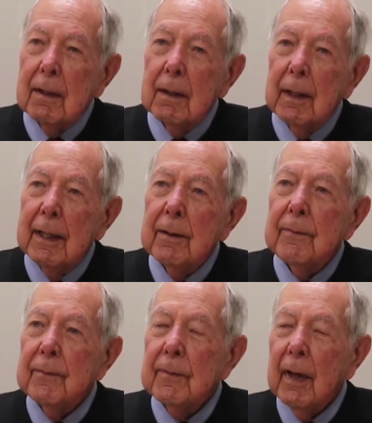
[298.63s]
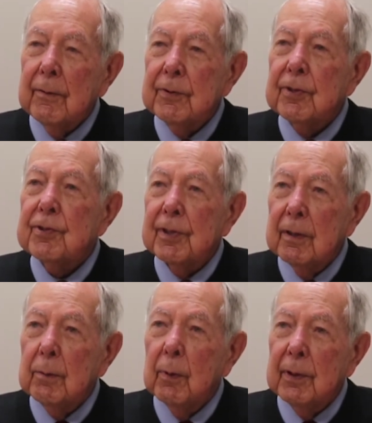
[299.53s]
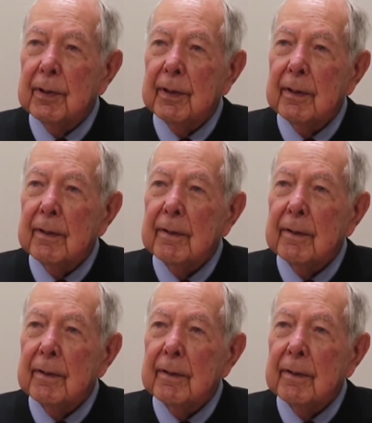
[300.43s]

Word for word: well, I was just here one year.